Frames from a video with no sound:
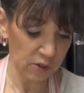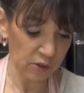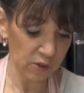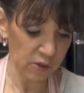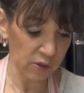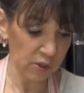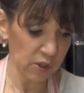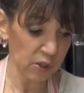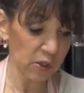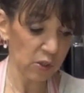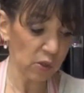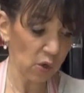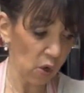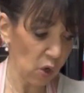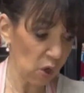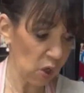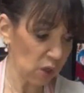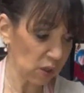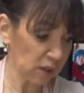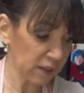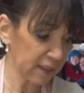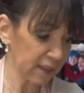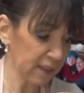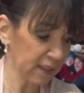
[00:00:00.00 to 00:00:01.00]

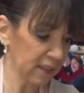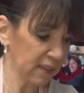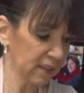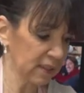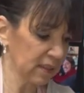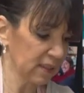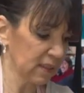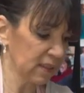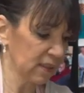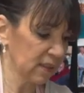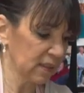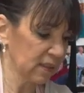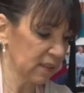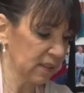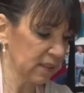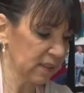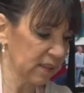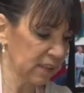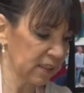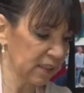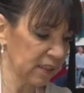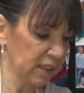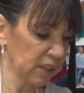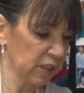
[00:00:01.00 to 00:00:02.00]
salt.
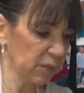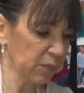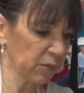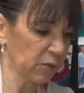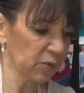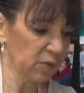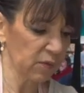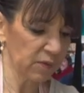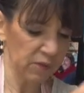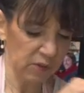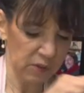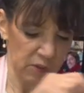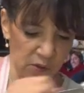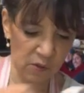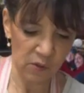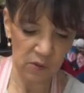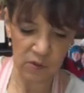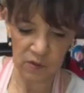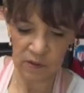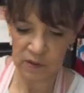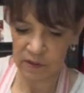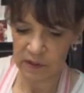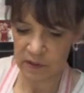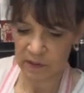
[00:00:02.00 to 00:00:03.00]
Teaspoon of
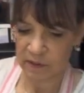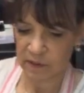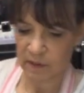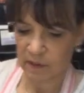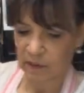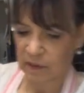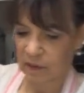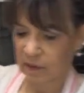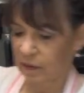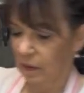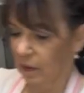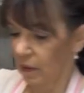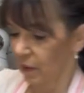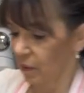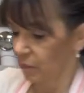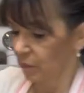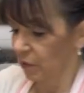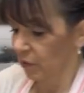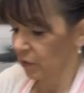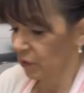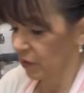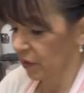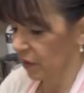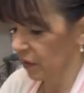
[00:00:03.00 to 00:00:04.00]
salt. I'm
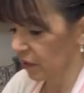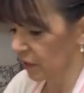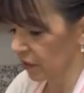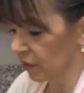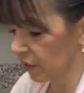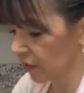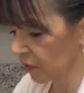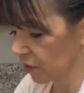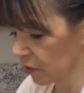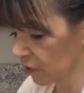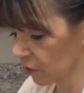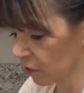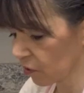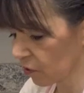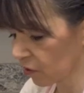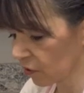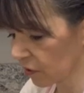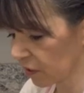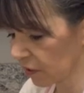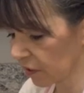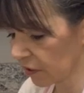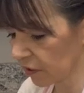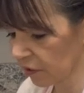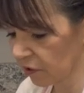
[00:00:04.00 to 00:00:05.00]
using sea salt
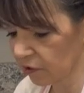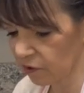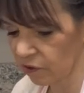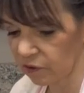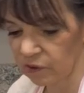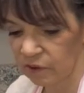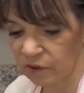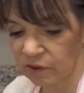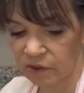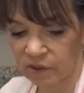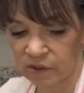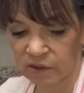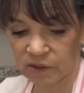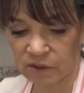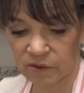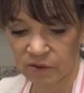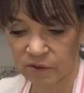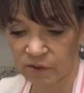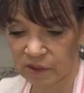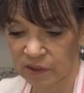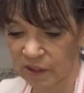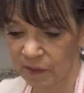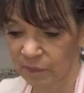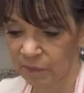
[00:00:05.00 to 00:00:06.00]
here. You can
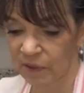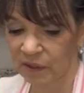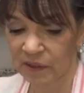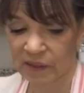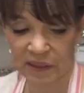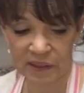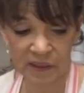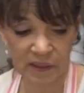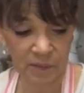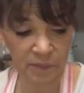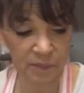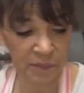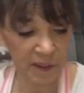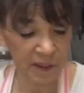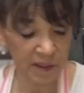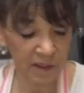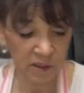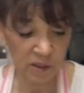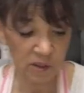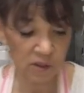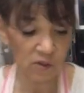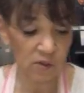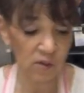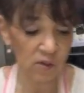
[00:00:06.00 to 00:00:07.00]
use Himalayan pink
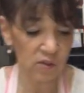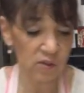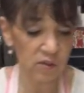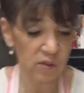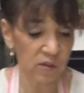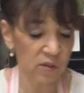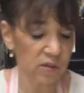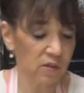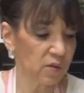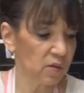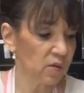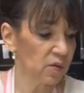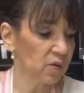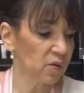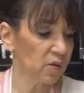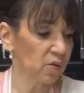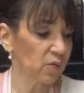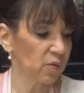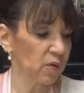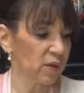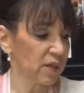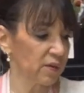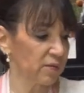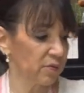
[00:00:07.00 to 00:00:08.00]
salt,
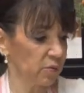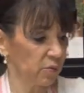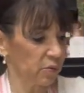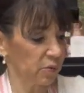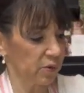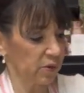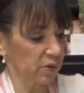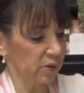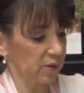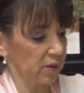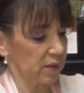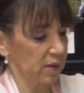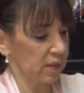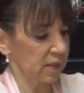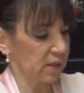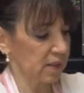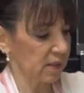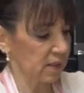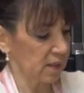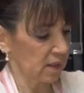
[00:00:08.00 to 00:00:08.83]
whatever works.